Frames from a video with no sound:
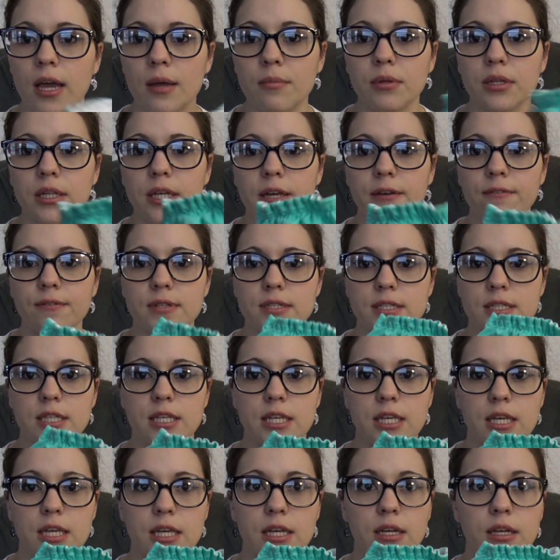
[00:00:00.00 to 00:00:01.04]
I believe is
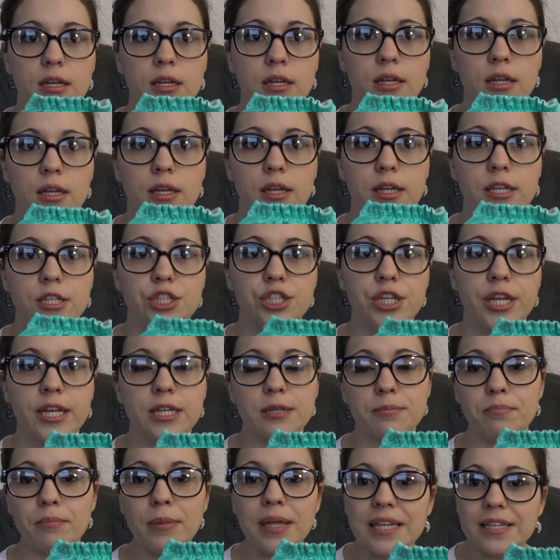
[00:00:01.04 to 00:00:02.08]
the
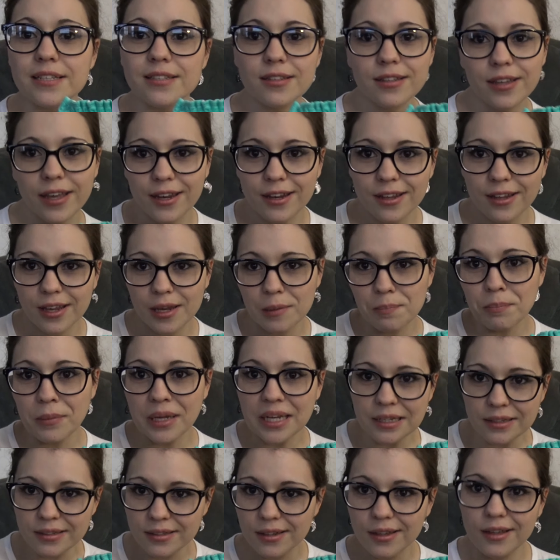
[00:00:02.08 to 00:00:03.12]
Enchantment, get it?
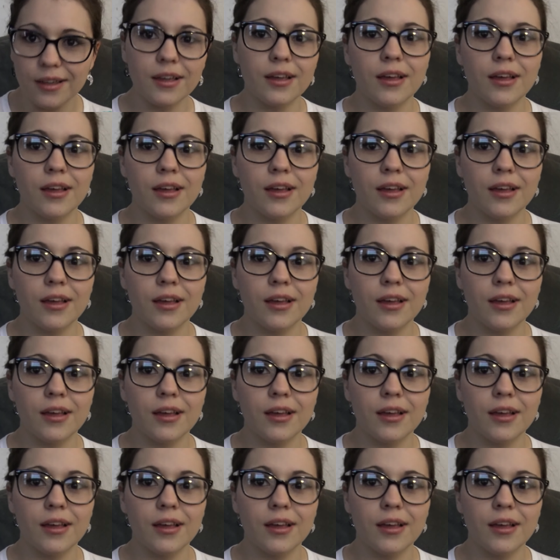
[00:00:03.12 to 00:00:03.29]
Mint?